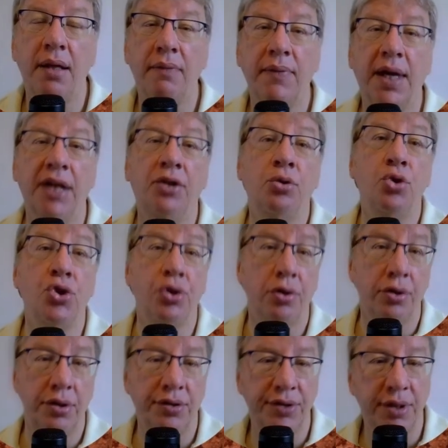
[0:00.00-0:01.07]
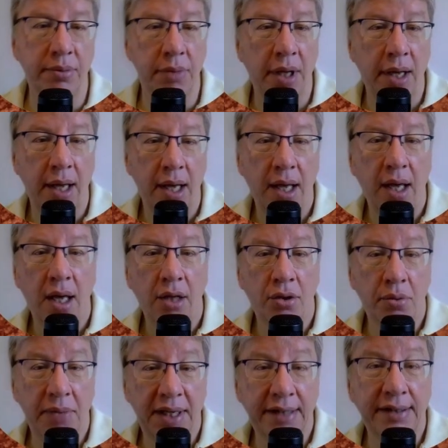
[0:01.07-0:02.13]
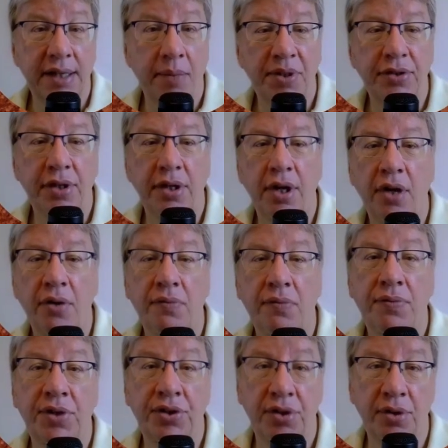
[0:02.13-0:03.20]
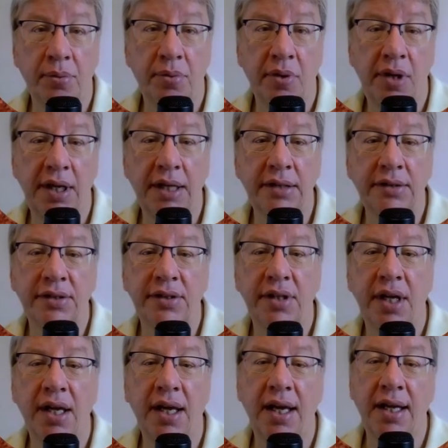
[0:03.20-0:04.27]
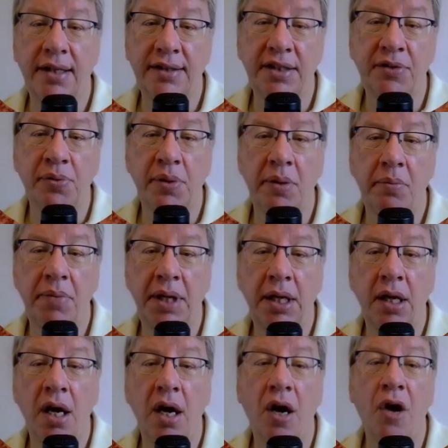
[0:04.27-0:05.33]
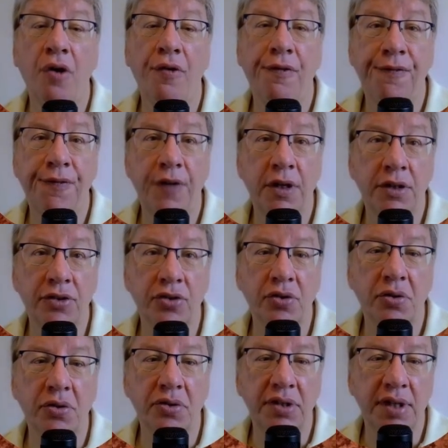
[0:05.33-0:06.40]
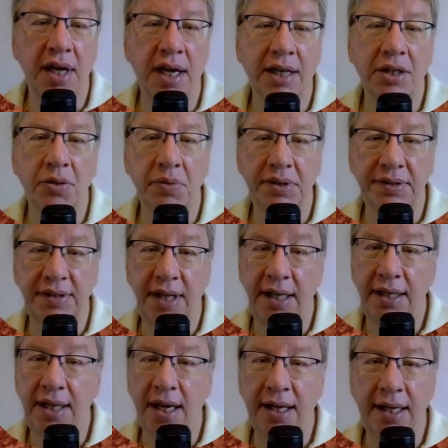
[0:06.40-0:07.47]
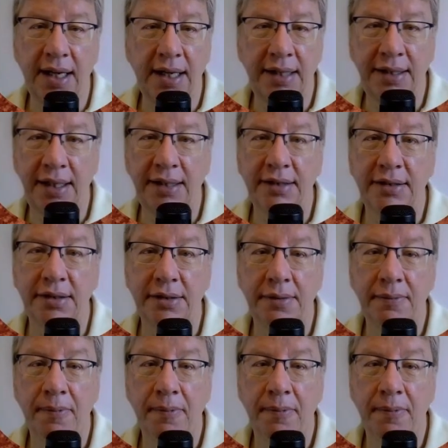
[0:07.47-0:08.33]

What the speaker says: And to shorten them, to make the episode a reasonable length, and this will be our first contact with data analytics.